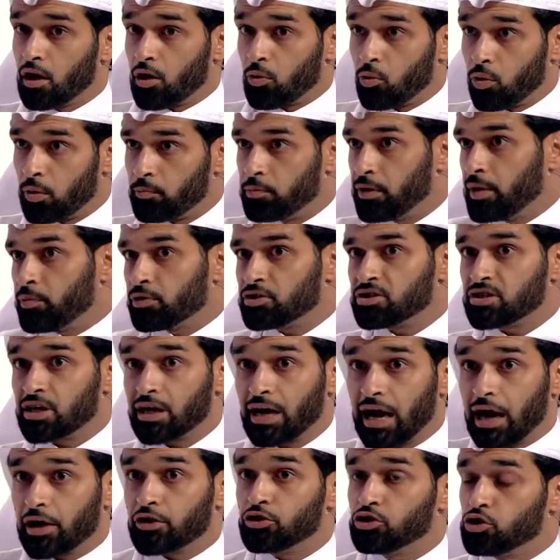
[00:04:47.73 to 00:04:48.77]
When people say,
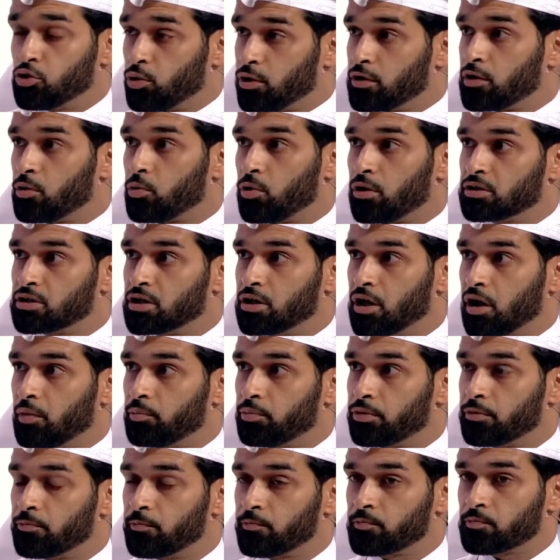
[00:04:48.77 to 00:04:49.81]
how did you win the World Cup?